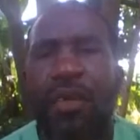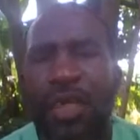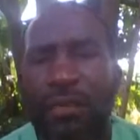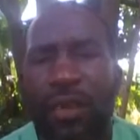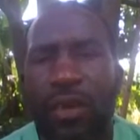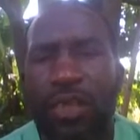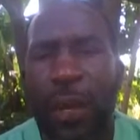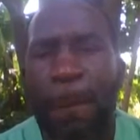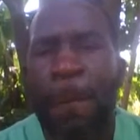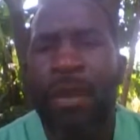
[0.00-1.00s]
out its
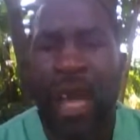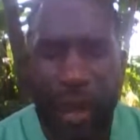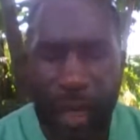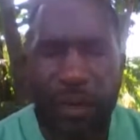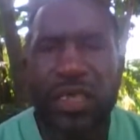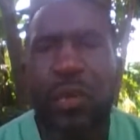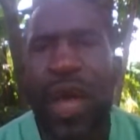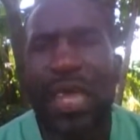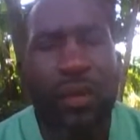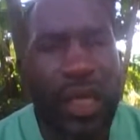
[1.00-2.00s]
function. Another reason
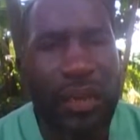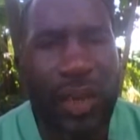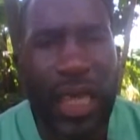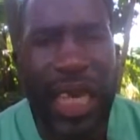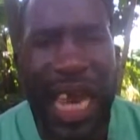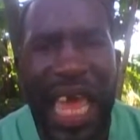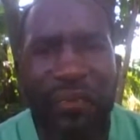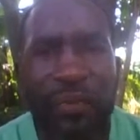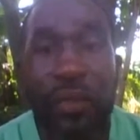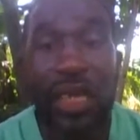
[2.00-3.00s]
why you need to eat
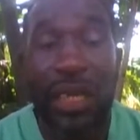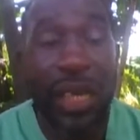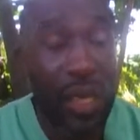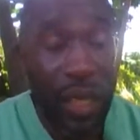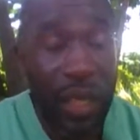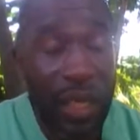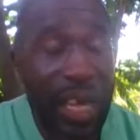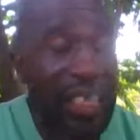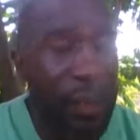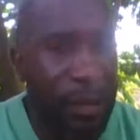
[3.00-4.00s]
live foods, and
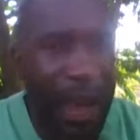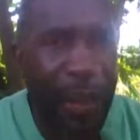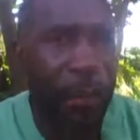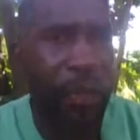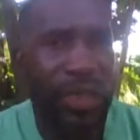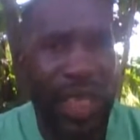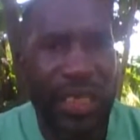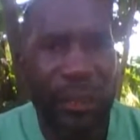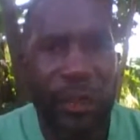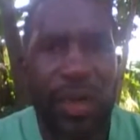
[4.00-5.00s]
it has been my personal
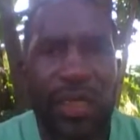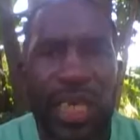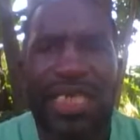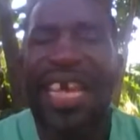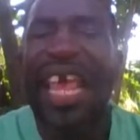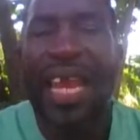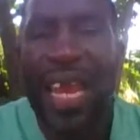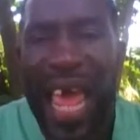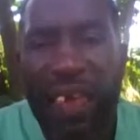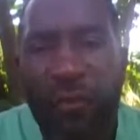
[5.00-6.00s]
experience, is that
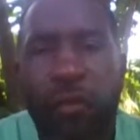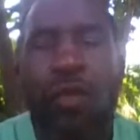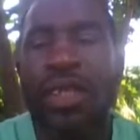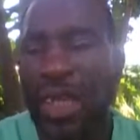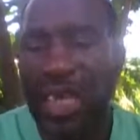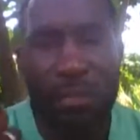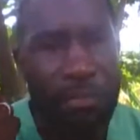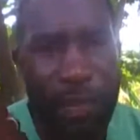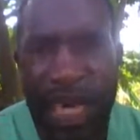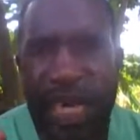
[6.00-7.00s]
live food
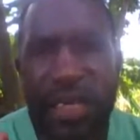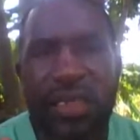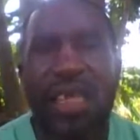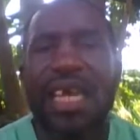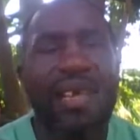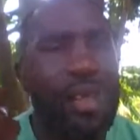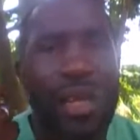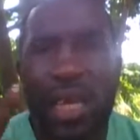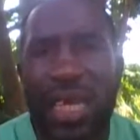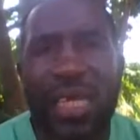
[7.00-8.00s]
builds,
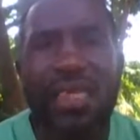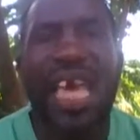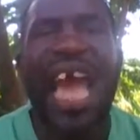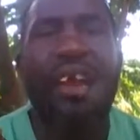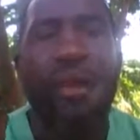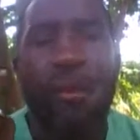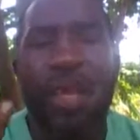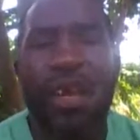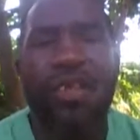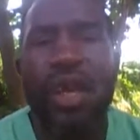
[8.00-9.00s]
cleans, and
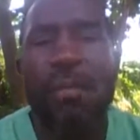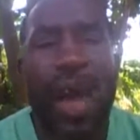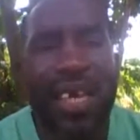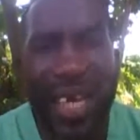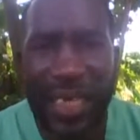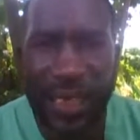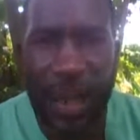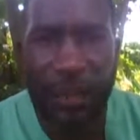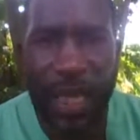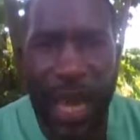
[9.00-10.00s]
repairs your body at the
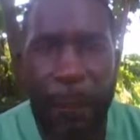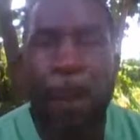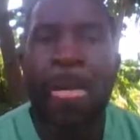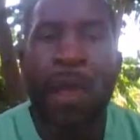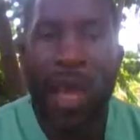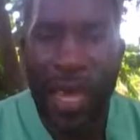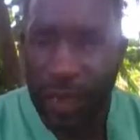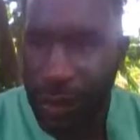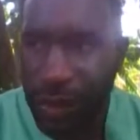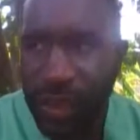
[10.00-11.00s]
same time.
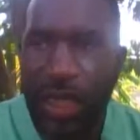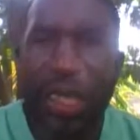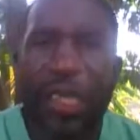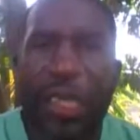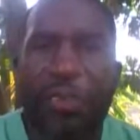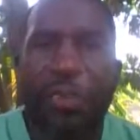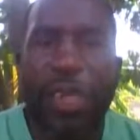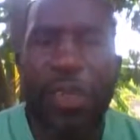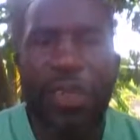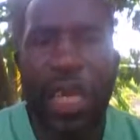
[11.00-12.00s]
As you see in these
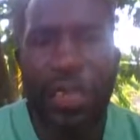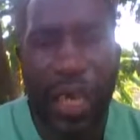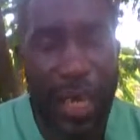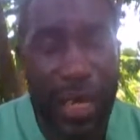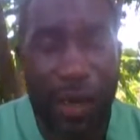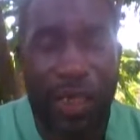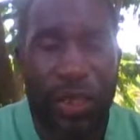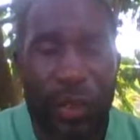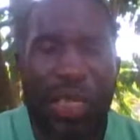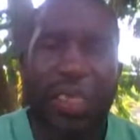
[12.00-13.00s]
videos,
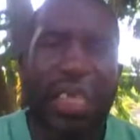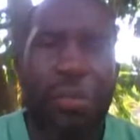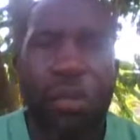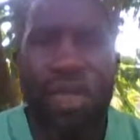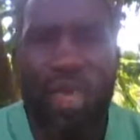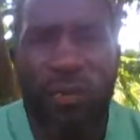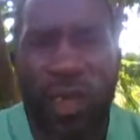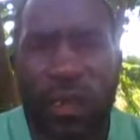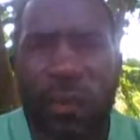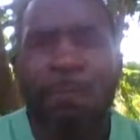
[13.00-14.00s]
as you will see in most of these
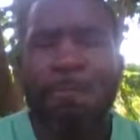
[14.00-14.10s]
videos,